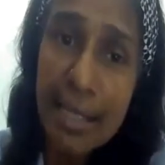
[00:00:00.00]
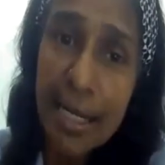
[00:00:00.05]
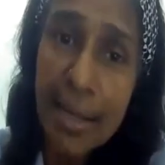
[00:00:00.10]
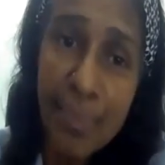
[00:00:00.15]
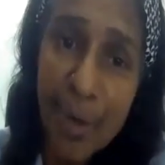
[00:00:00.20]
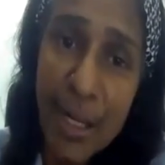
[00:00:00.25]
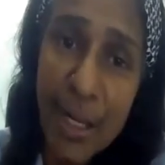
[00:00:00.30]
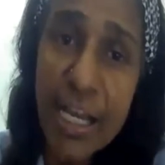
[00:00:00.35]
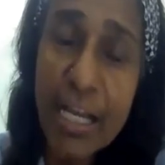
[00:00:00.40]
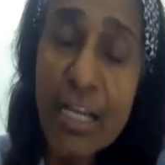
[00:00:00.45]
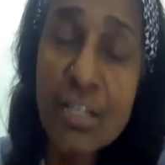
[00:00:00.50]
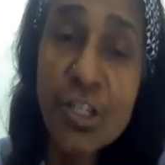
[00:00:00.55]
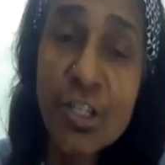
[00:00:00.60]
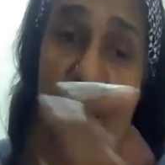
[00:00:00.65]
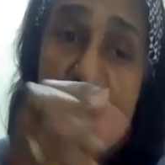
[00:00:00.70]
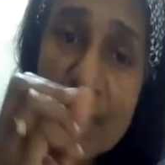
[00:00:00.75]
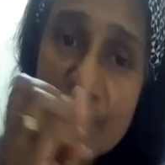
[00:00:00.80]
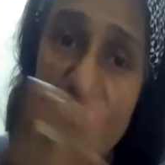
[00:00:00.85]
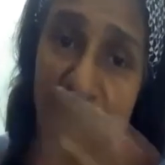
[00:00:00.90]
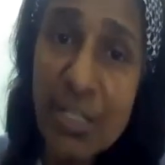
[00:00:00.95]

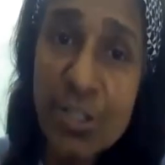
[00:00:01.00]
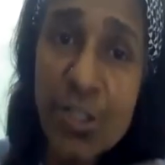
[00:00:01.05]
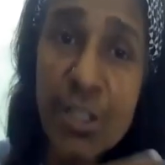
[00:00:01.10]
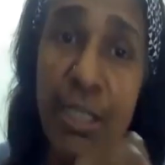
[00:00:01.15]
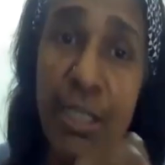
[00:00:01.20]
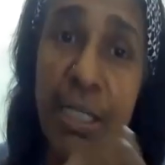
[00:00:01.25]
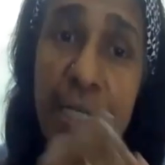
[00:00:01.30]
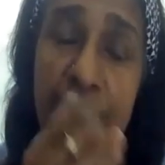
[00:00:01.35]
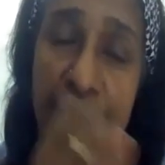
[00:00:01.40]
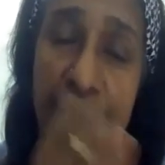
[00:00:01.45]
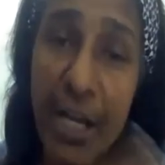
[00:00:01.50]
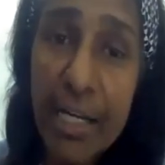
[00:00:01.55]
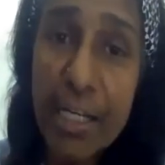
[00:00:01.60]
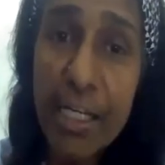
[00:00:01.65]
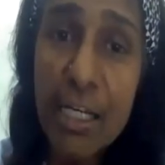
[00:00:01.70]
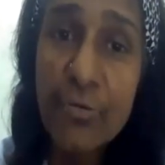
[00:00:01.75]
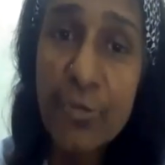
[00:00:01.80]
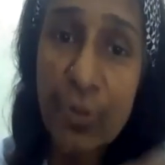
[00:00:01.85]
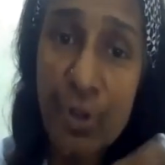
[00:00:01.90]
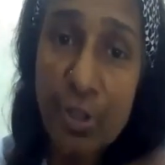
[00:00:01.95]
application specially
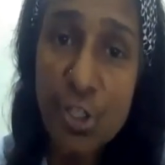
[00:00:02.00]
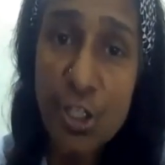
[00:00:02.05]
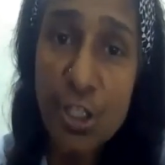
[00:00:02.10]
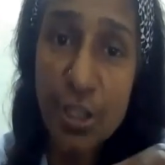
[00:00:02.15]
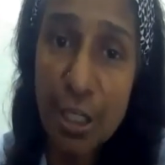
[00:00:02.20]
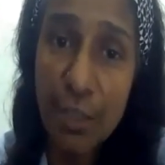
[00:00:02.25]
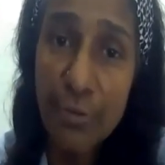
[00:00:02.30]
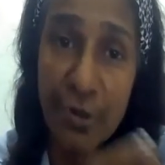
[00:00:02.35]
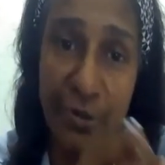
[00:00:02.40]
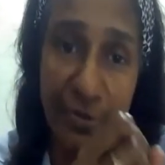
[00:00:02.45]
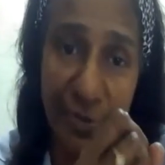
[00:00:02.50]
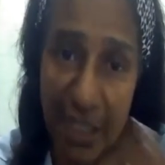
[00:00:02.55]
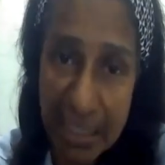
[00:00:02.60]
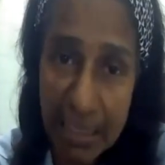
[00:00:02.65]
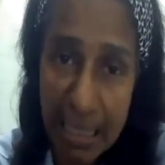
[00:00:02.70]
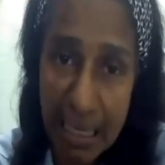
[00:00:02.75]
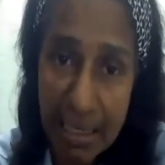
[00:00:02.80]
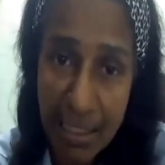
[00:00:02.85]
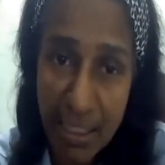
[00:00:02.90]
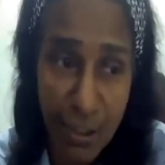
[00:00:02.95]
created for children with
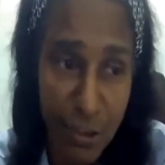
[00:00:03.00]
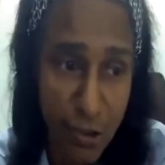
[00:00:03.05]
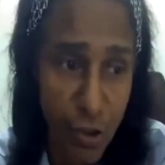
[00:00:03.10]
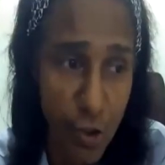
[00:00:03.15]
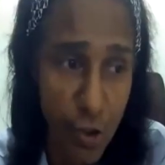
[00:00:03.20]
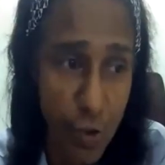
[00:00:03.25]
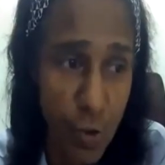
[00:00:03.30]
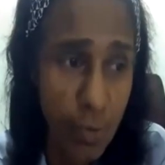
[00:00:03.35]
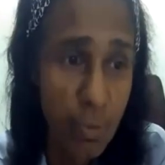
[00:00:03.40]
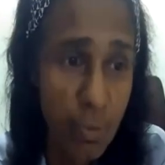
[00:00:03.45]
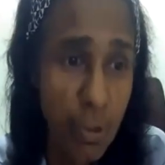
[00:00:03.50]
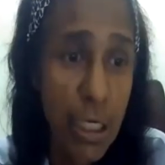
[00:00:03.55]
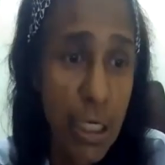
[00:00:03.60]
dyslexia too.